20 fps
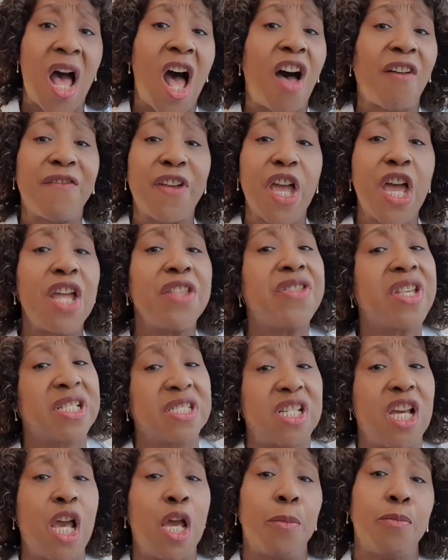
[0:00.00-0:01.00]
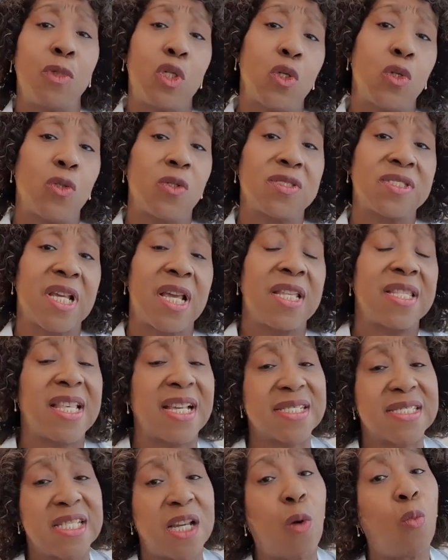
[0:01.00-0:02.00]
I've heard the term used
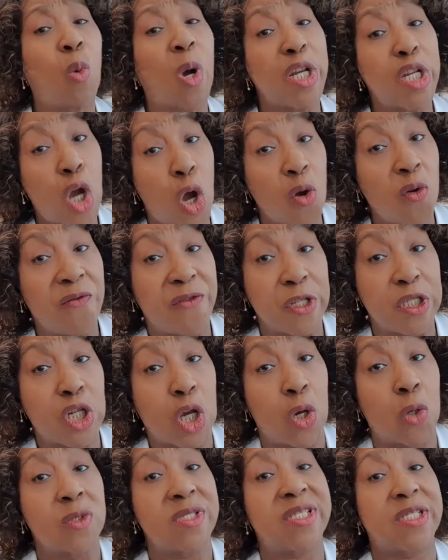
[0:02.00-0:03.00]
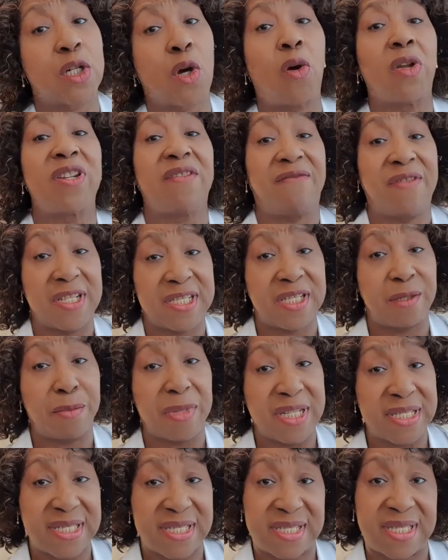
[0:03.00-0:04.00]
that someone overdosed on a
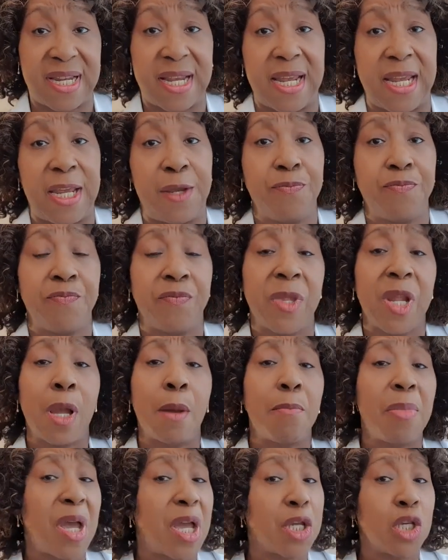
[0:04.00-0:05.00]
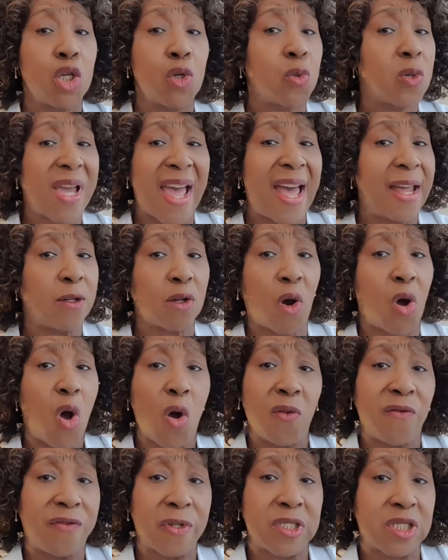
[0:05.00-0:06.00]
vitamin C, but you cannot
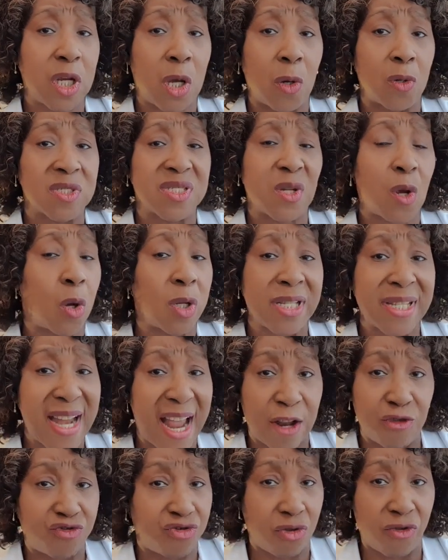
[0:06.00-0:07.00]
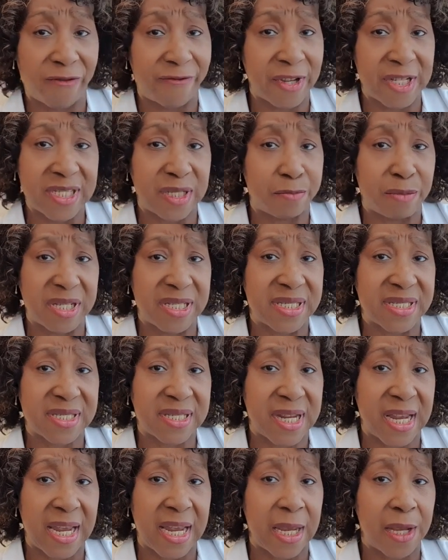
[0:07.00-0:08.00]
overdose on natural vitamin
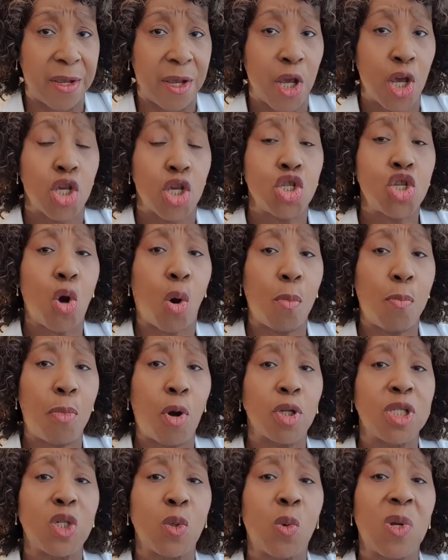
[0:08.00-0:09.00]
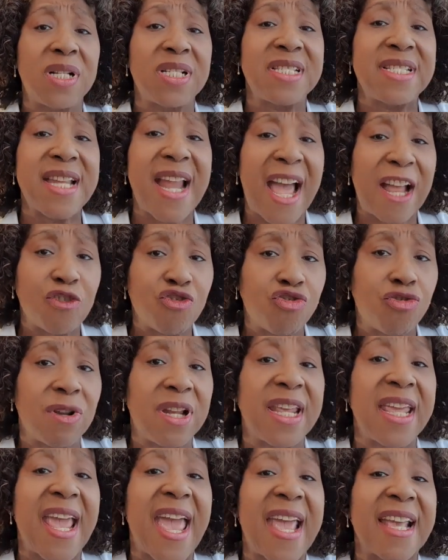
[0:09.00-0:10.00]
C. Your body will
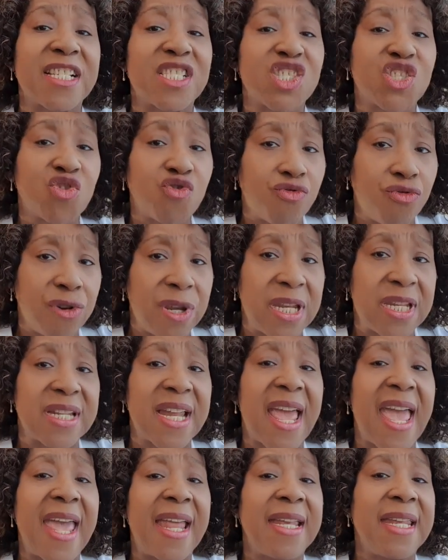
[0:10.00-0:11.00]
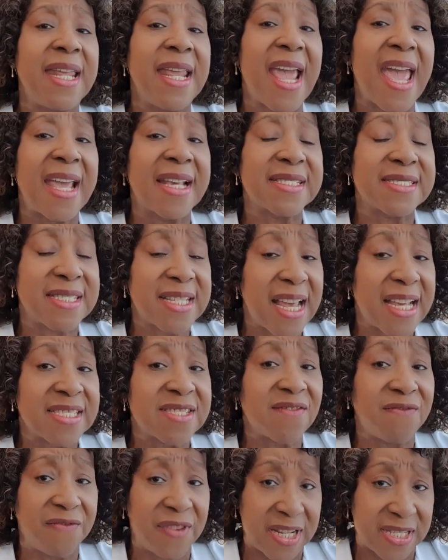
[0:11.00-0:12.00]
naturally excrete any
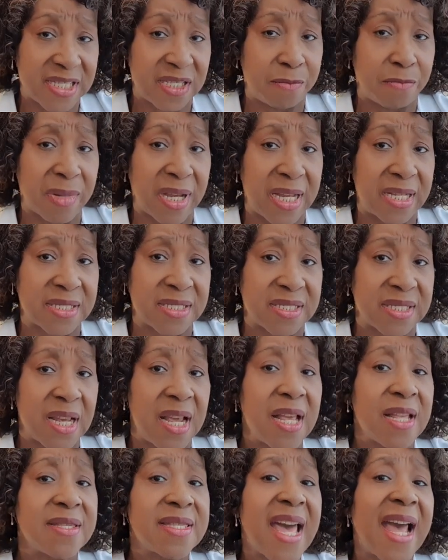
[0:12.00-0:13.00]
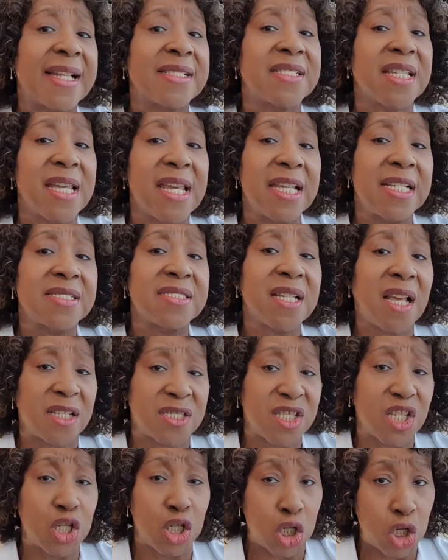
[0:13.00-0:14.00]
excess vitamins that it
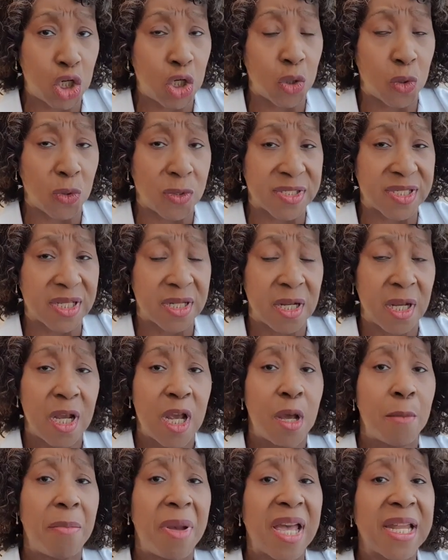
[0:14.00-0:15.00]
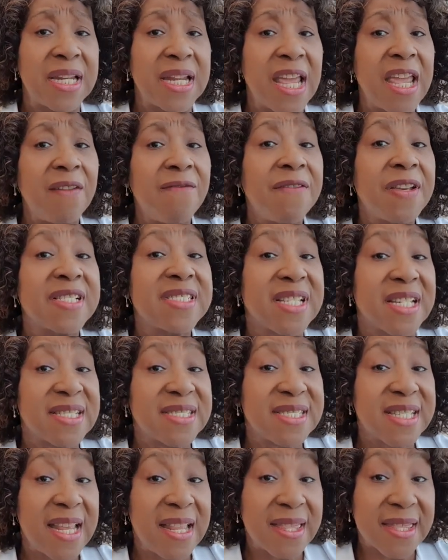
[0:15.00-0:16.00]
doesn't use. But if it's a
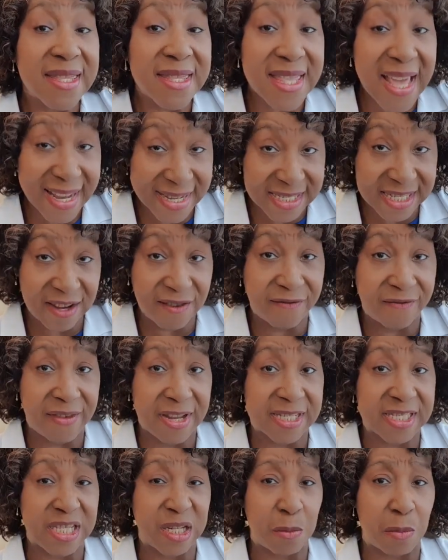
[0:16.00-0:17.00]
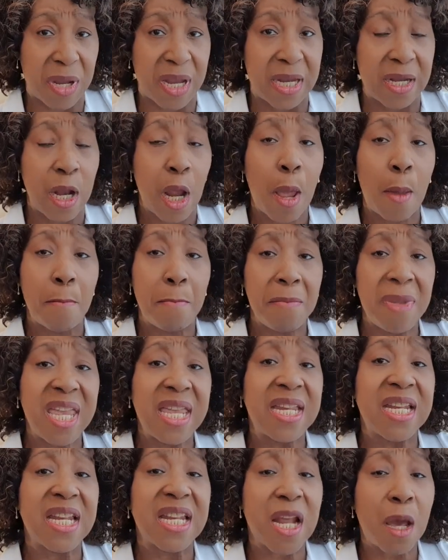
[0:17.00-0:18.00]
synthetic vitamin,
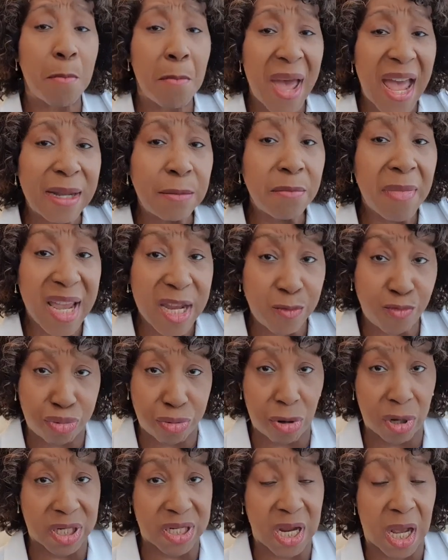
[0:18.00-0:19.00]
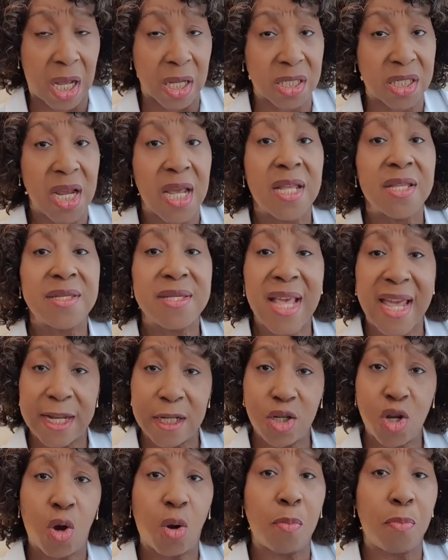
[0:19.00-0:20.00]
meaning a man-made product,
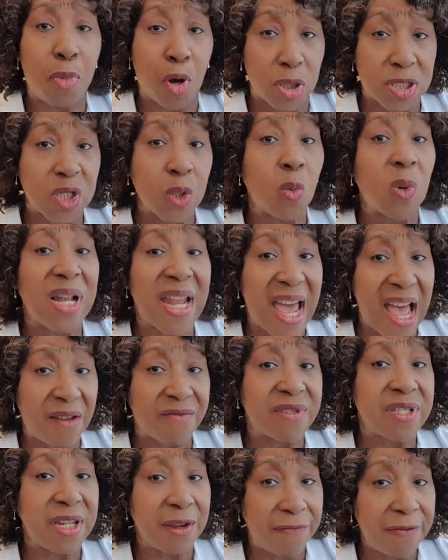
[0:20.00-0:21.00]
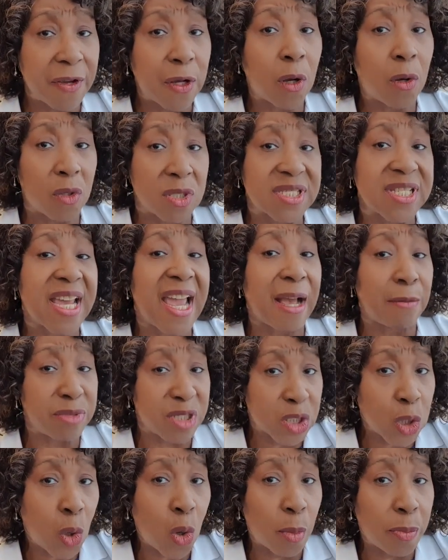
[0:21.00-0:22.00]
then your body will have difficulty
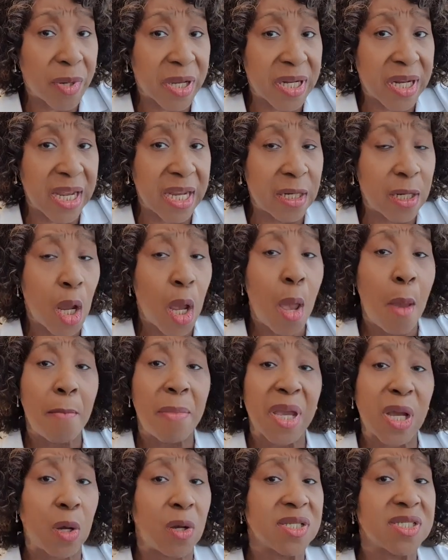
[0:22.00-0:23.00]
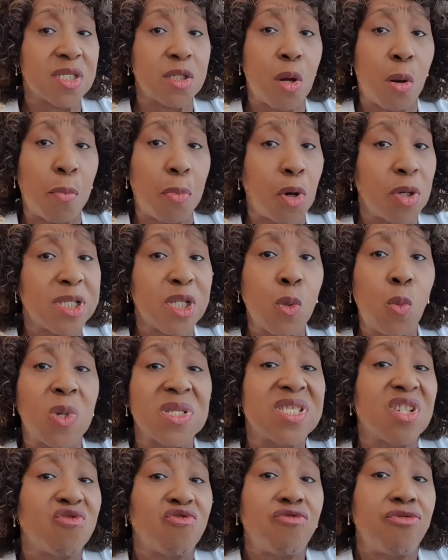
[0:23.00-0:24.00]
absorbing it because your body
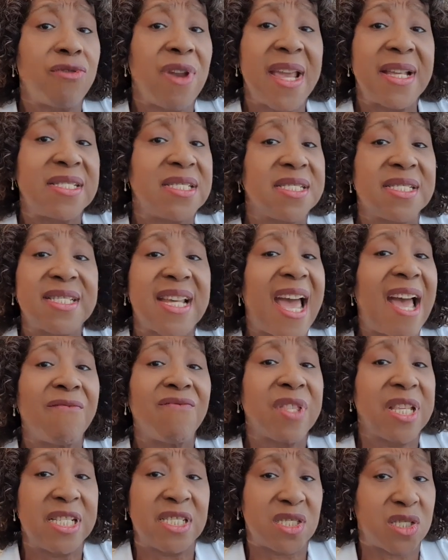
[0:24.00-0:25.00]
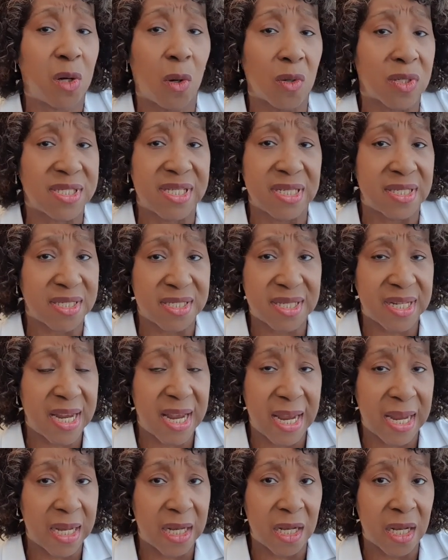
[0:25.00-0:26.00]
wasn't created to have these toxins
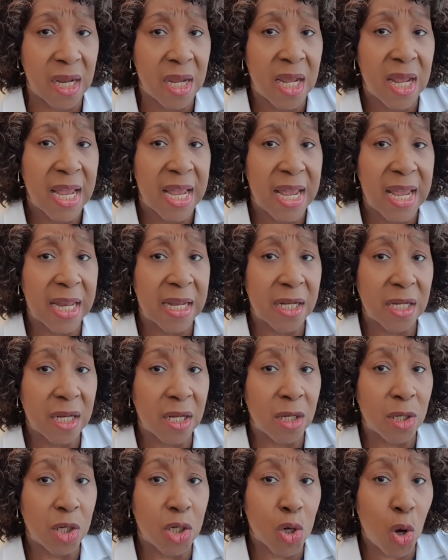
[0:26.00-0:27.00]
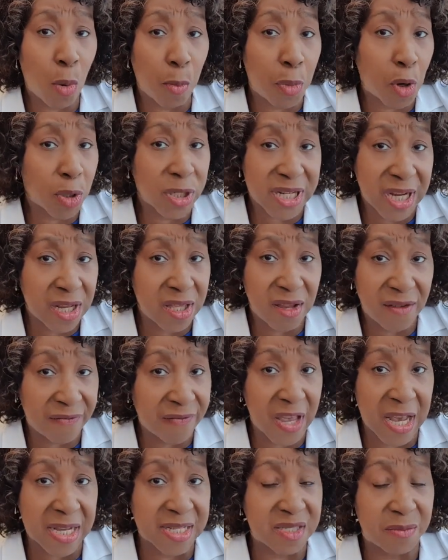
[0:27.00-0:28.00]
in your body in the
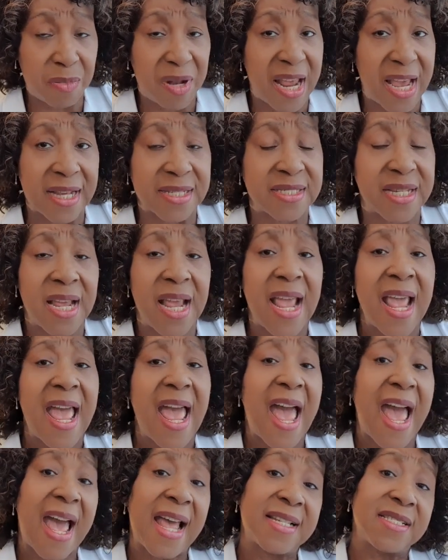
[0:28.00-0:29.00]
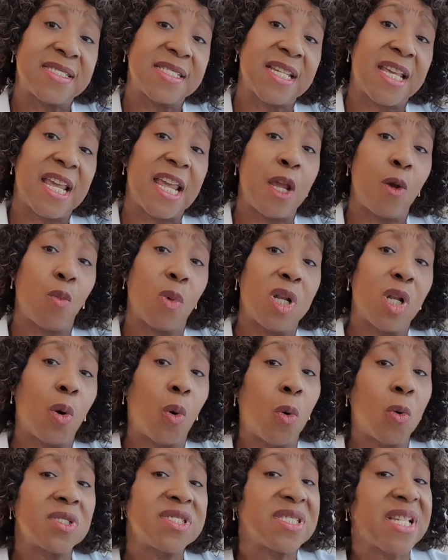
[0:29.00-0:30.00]
first place. And it will
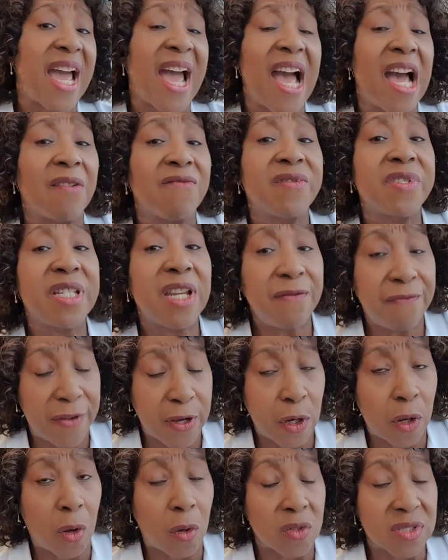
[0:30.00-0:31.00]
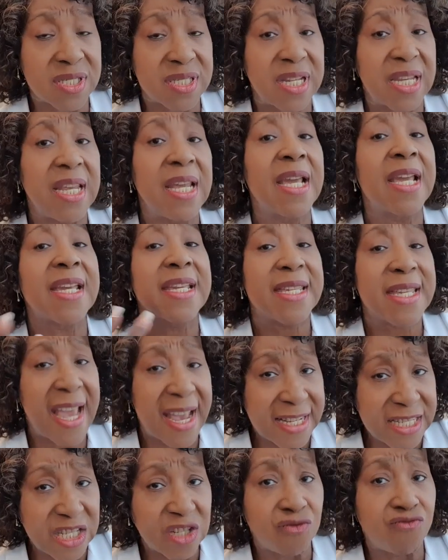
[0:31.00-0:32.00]
also have difficulty
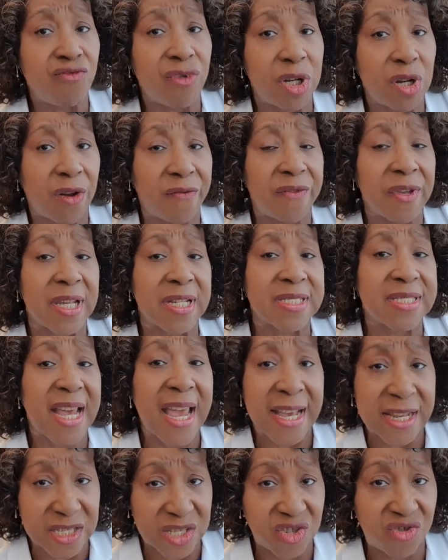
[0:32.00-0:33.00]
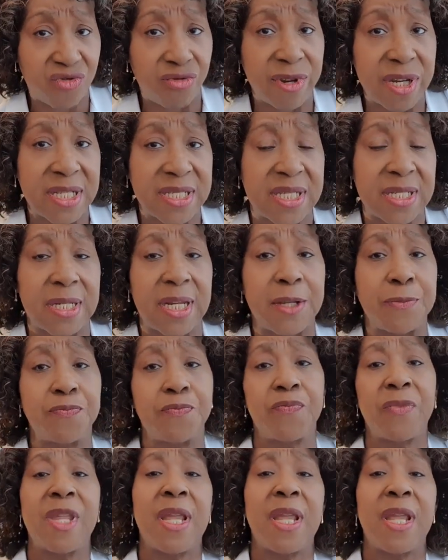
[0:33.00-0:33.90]
getting rid of it, excreting it.